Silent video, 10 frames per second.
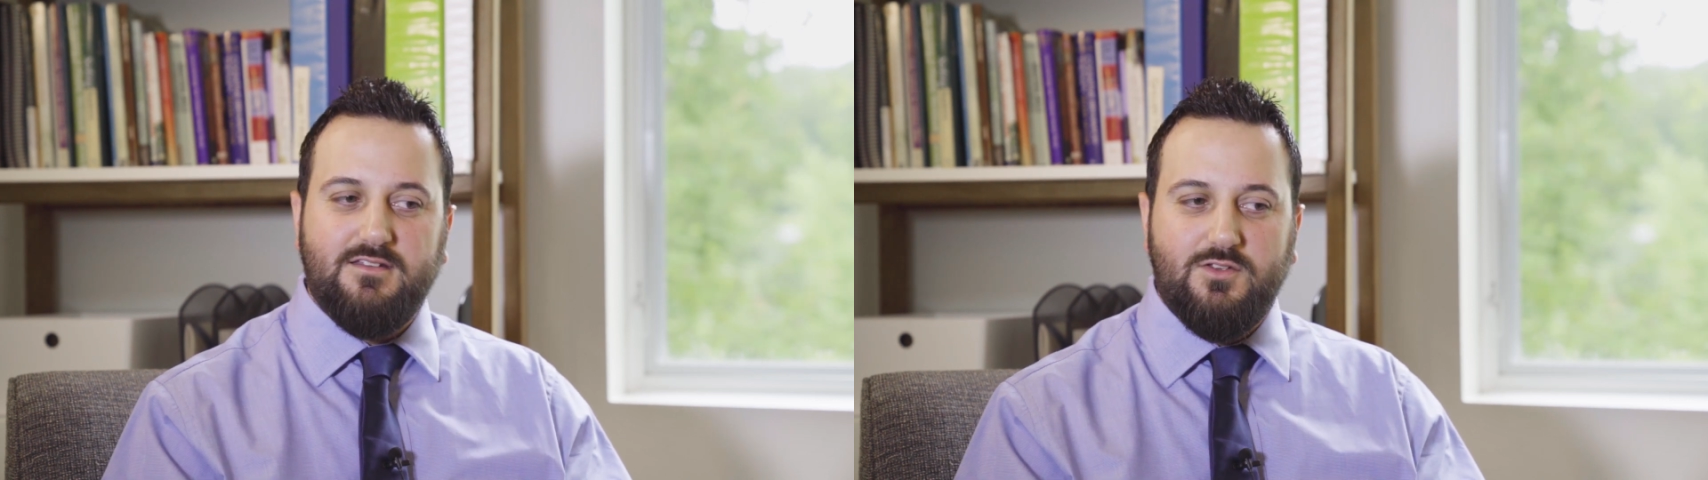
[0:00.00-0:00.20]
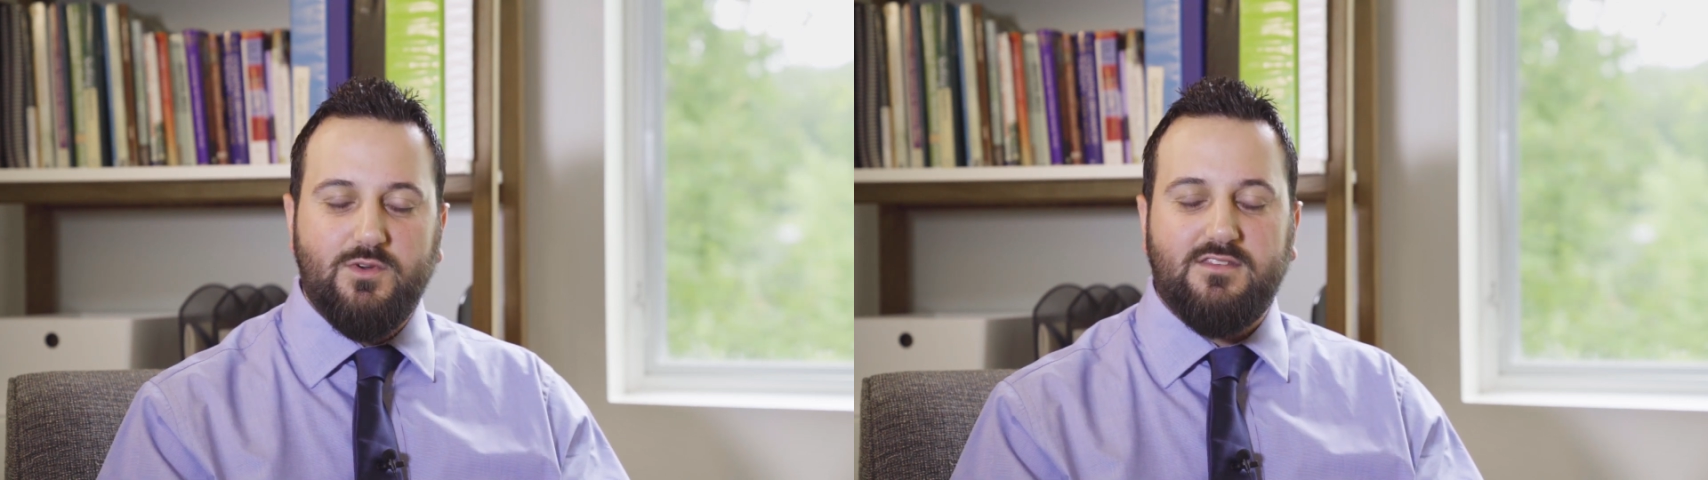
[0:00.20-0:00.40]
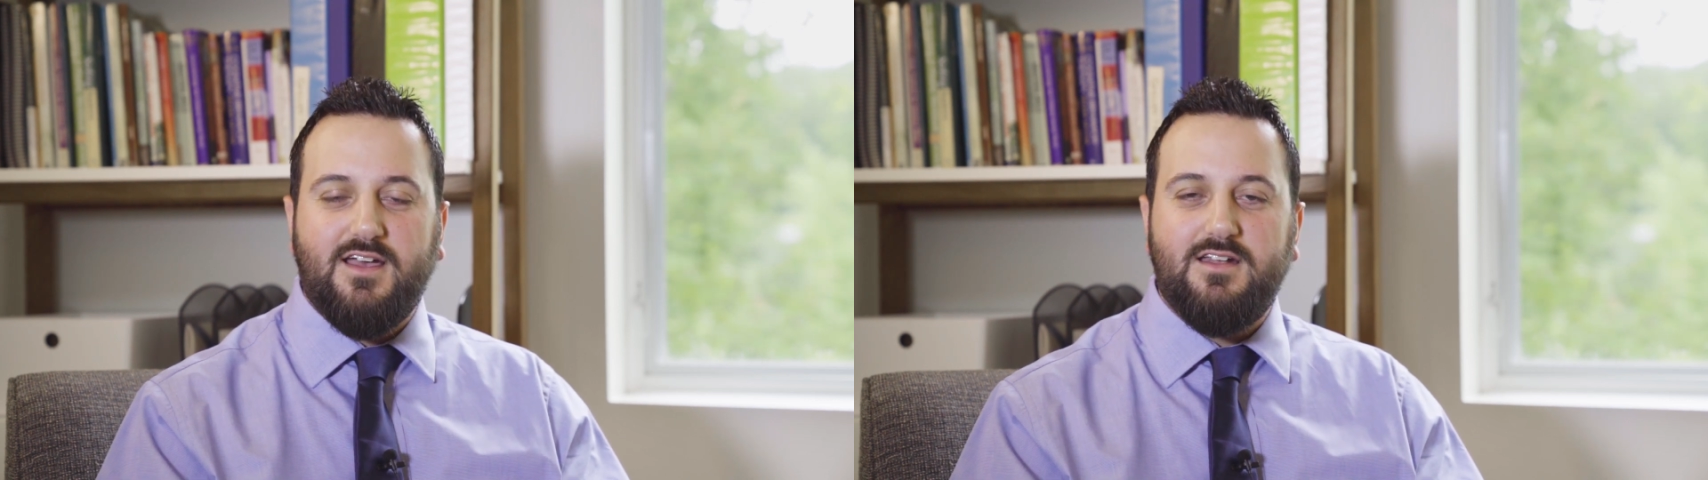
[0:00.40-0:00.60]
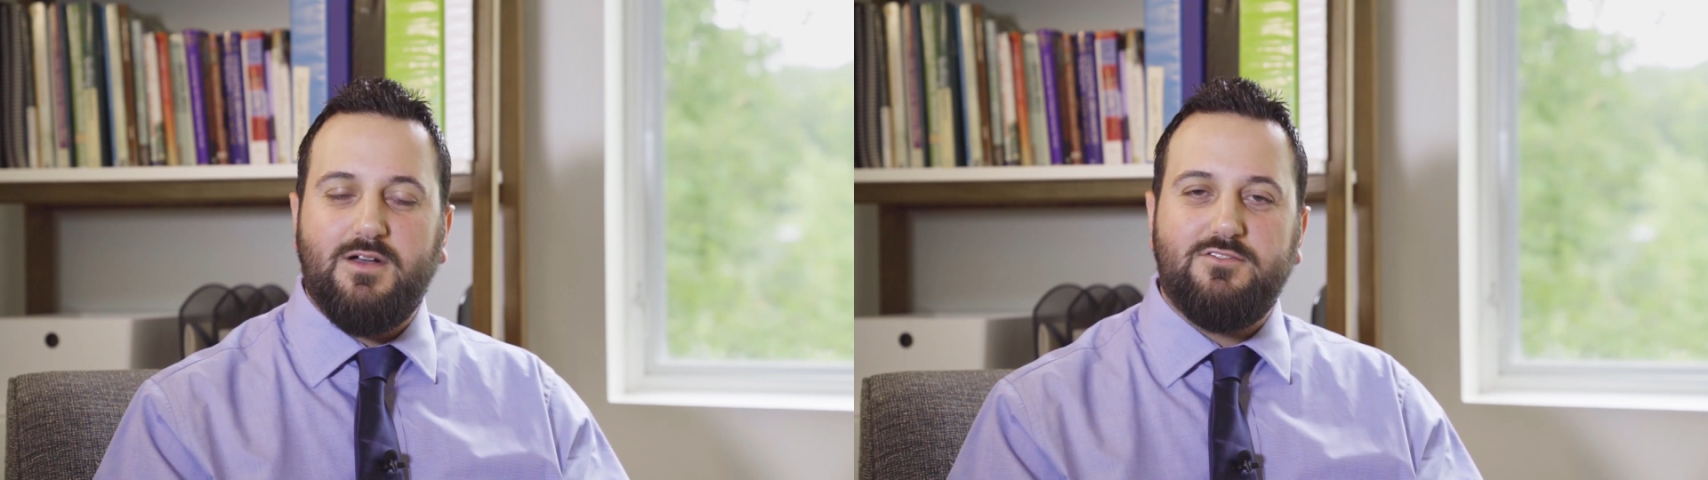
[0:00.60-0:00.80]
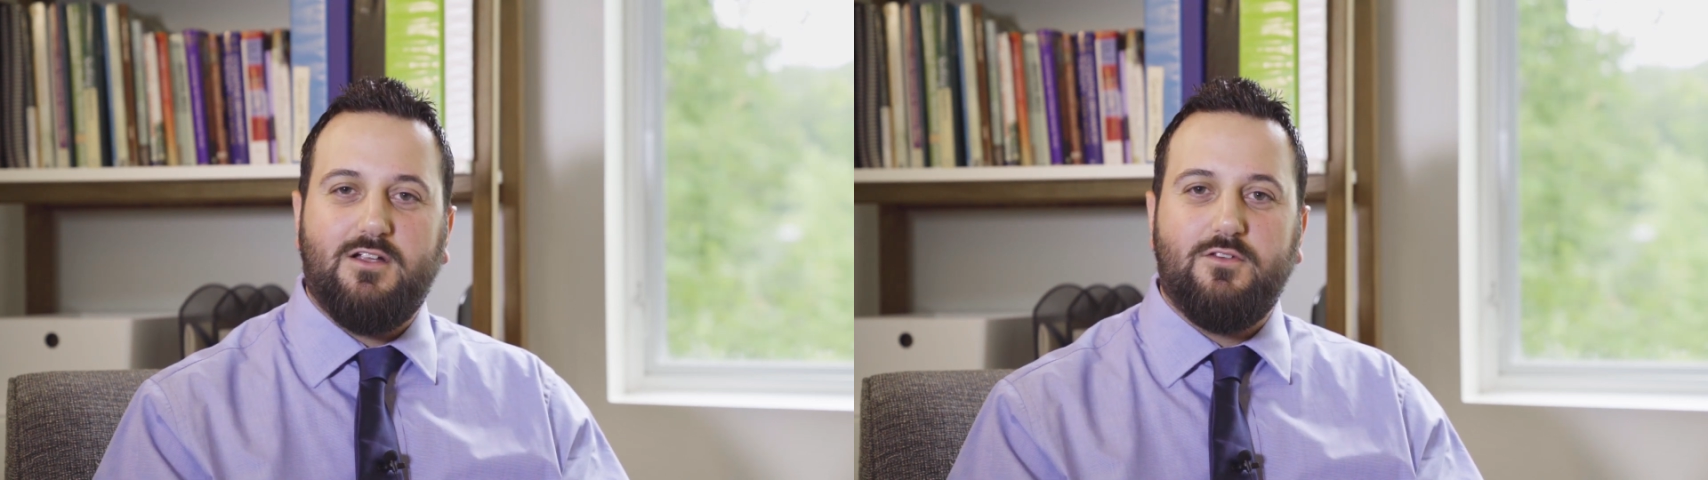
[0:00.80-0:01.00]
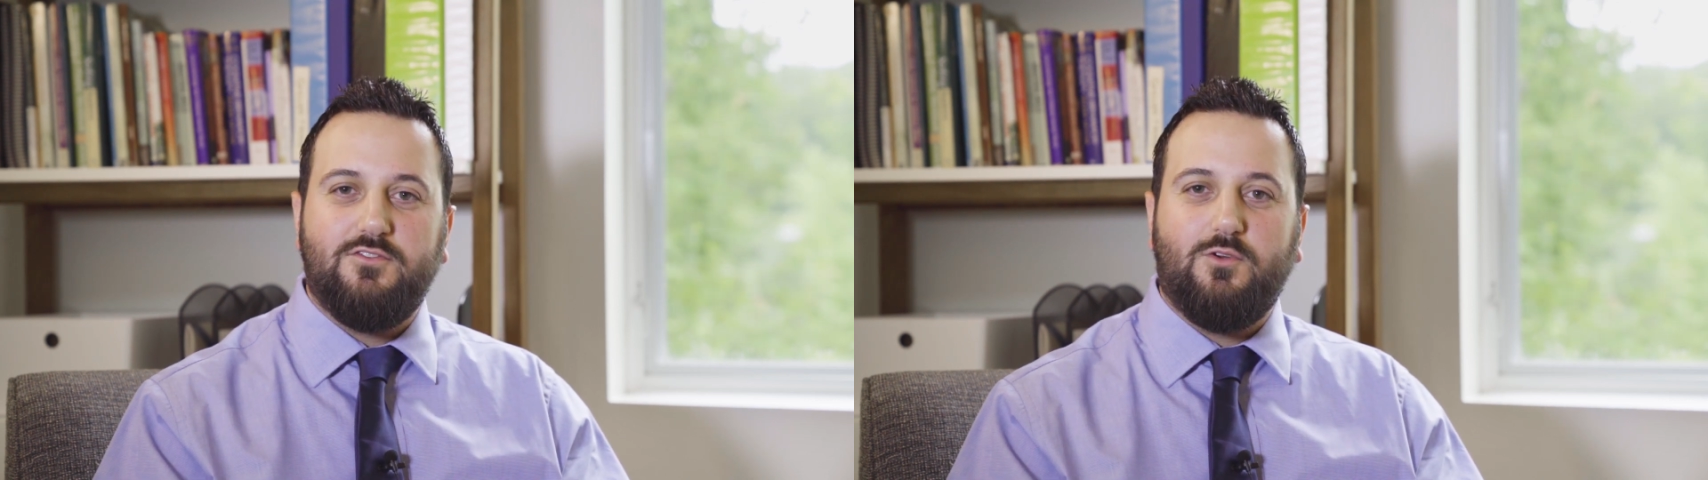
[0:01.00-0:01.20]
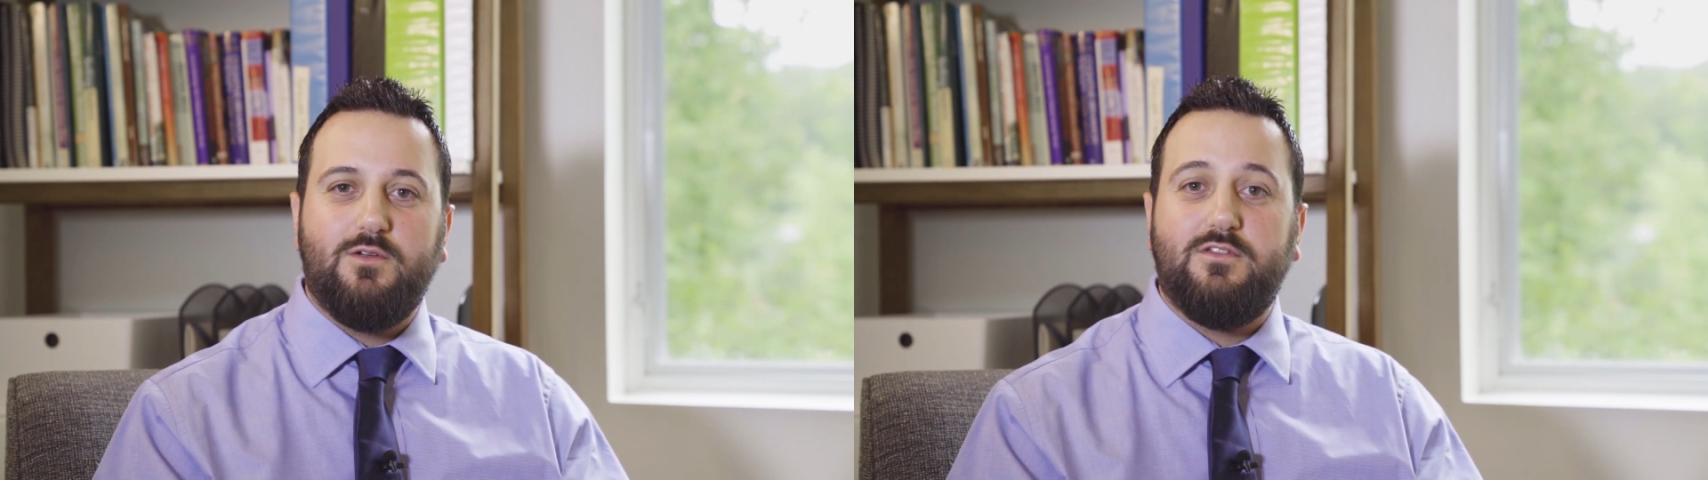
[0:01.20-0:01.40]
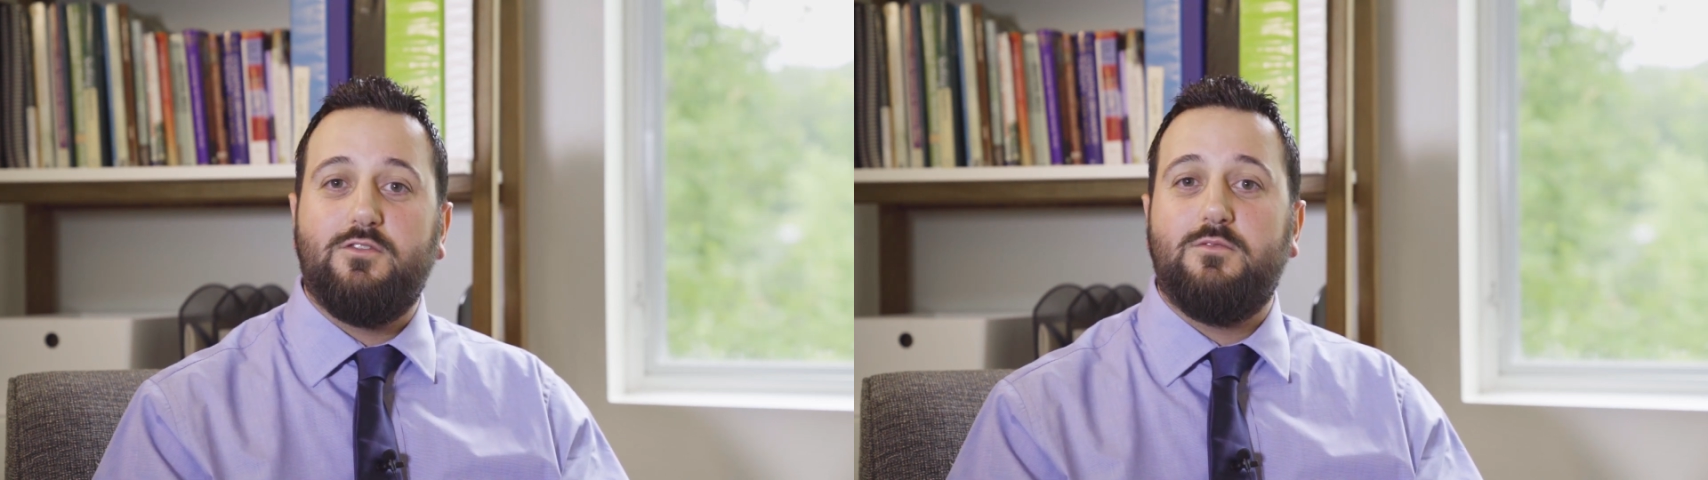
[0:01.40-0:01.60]
too excited about sharing their
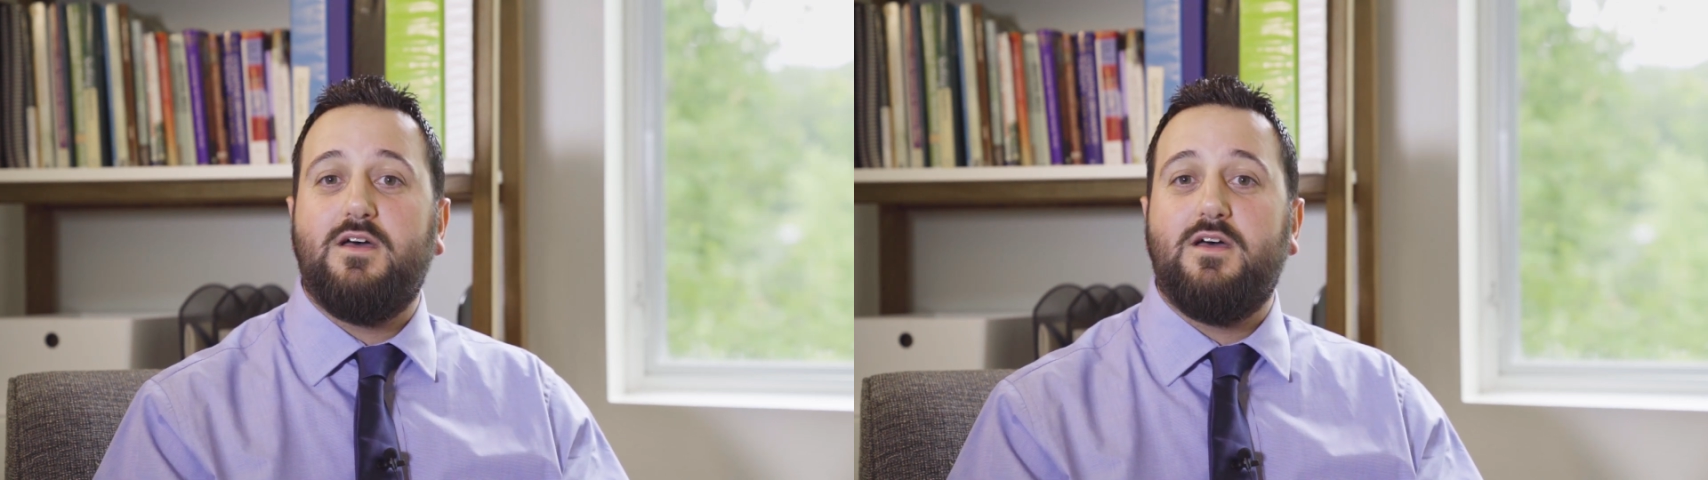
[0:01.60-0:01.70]
story with other